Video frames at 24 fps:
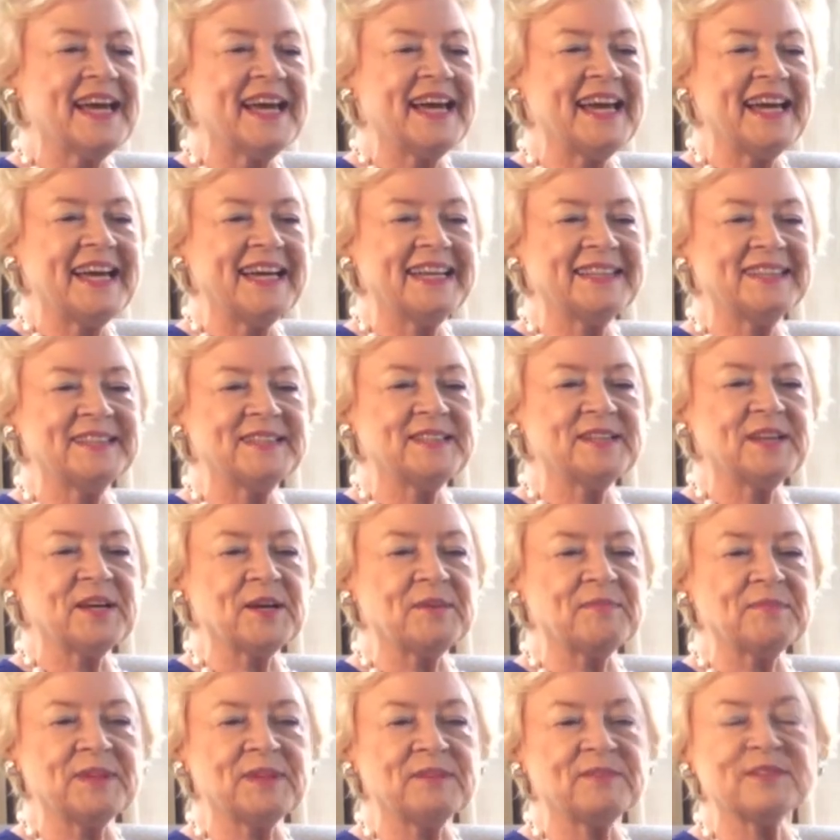and
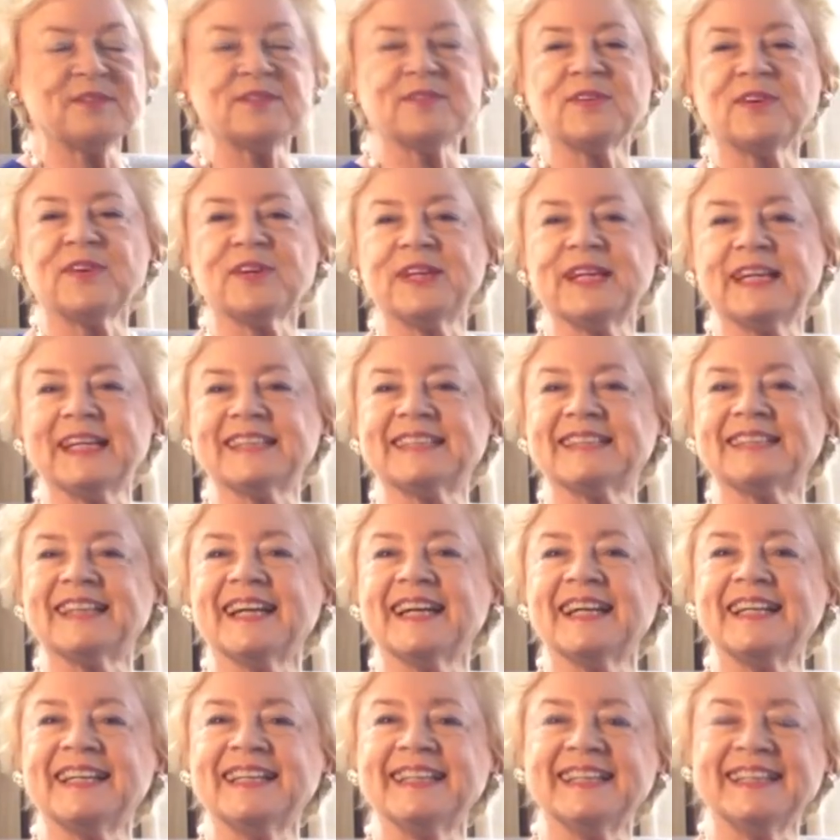but it was very
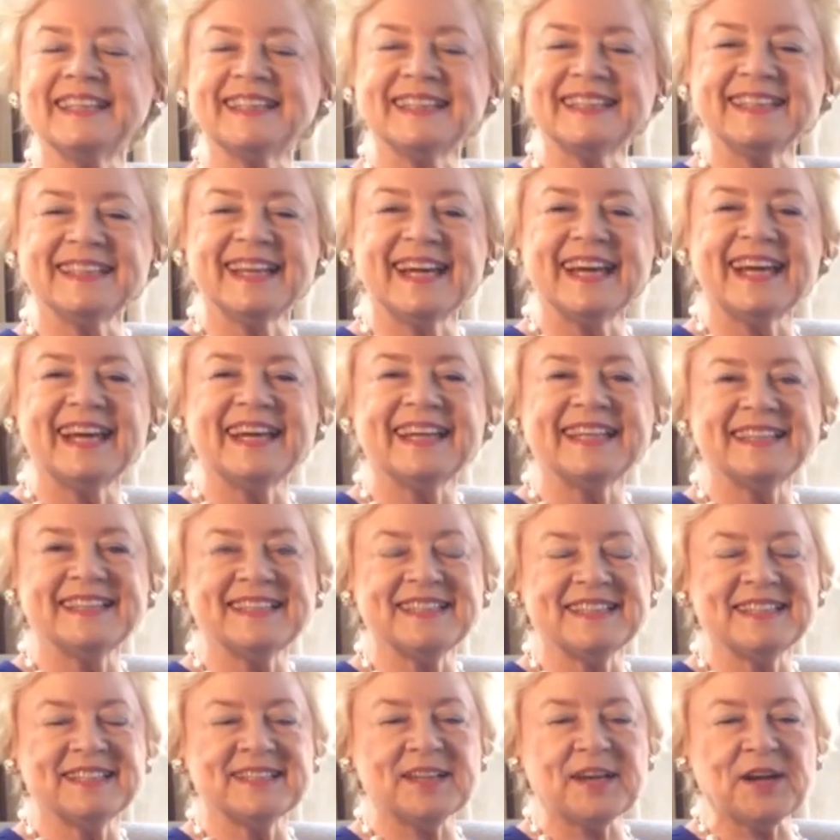exciting,
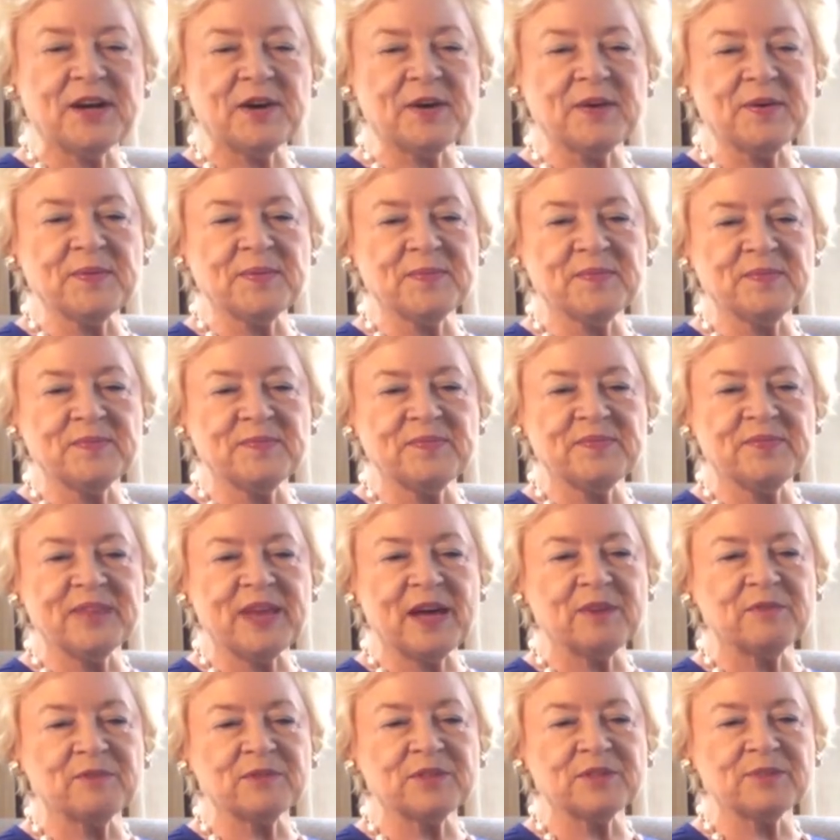and
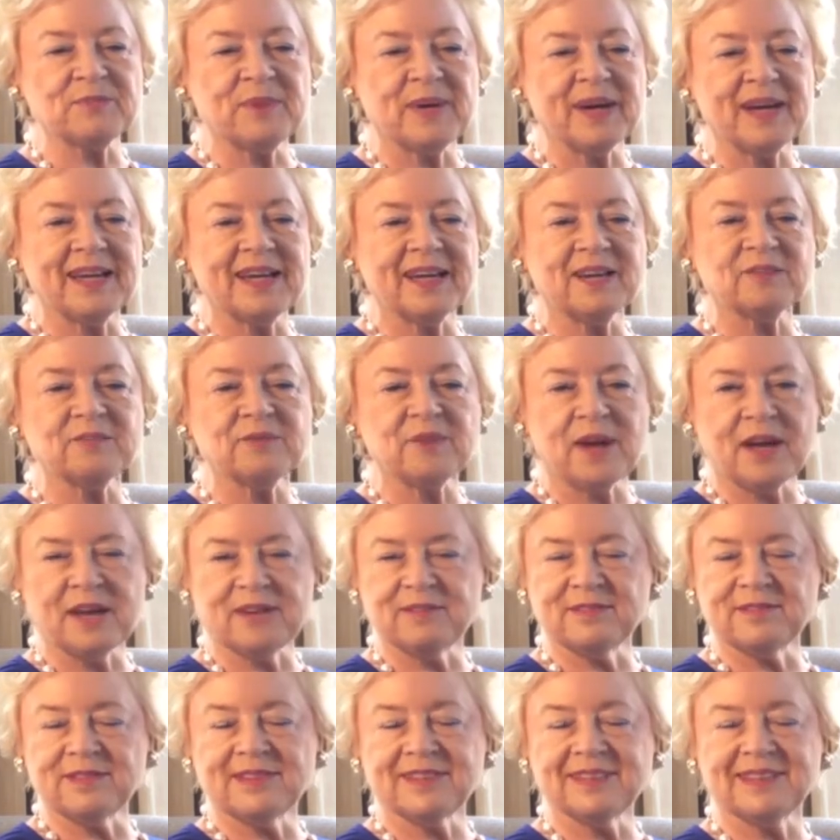that was my
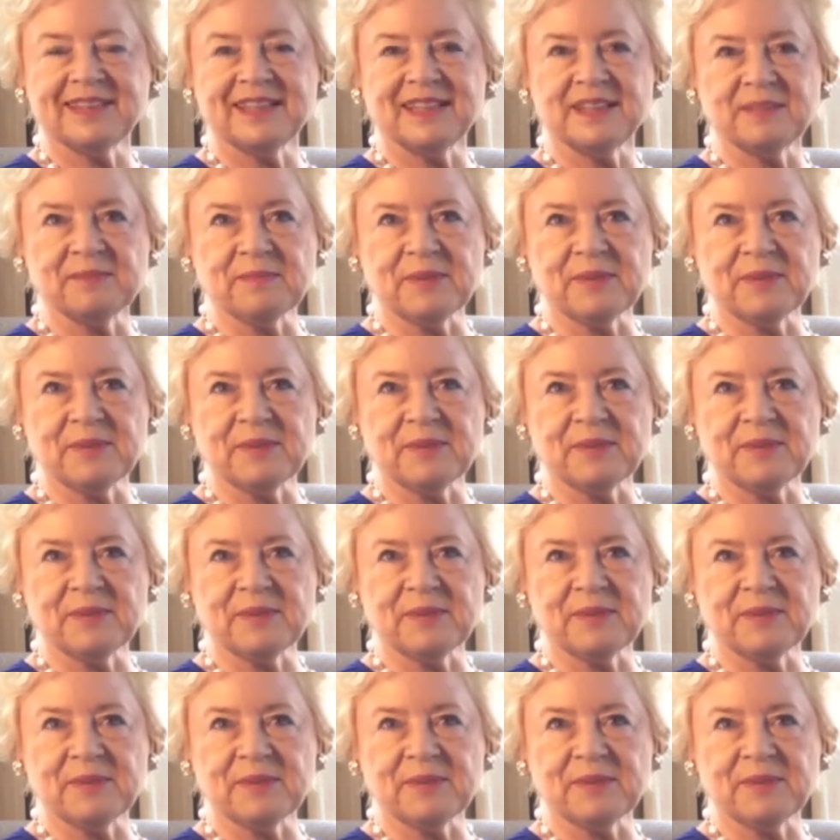arrival in